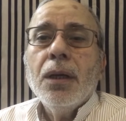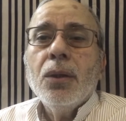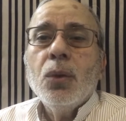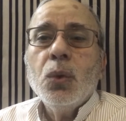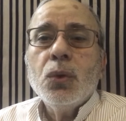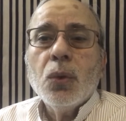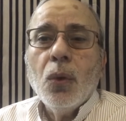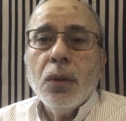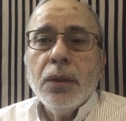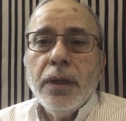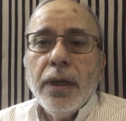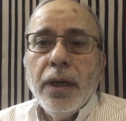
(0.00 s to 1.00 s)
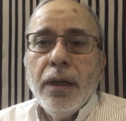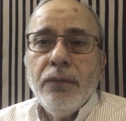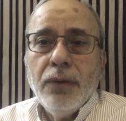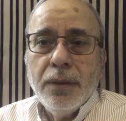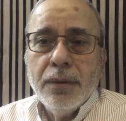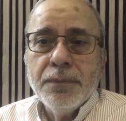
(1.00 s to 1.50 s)
who saw the
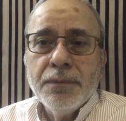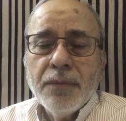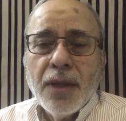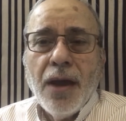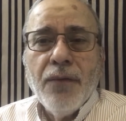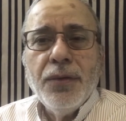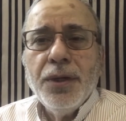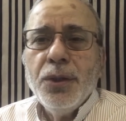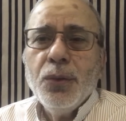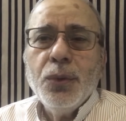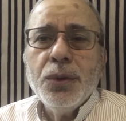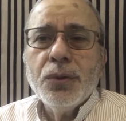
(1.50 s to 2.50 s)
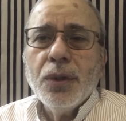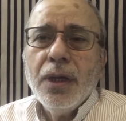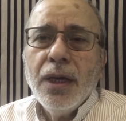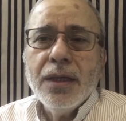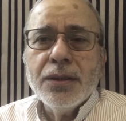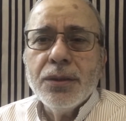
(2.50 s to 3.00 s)
elephant. Every individual
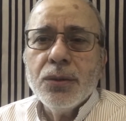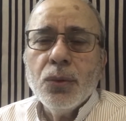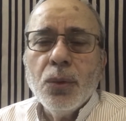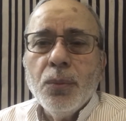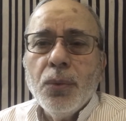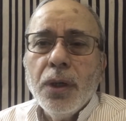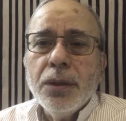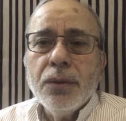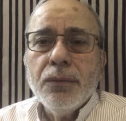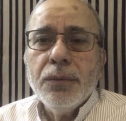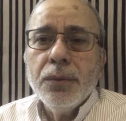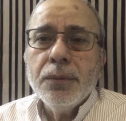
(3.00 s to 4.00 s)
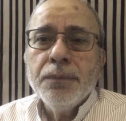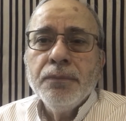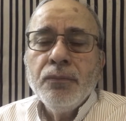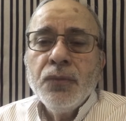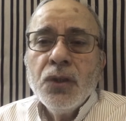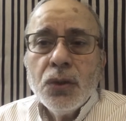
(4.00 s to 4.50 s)
has his own point of view.
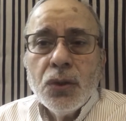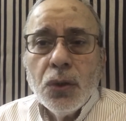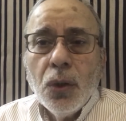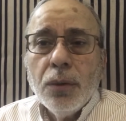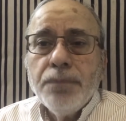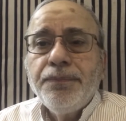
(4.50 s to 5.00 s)
So,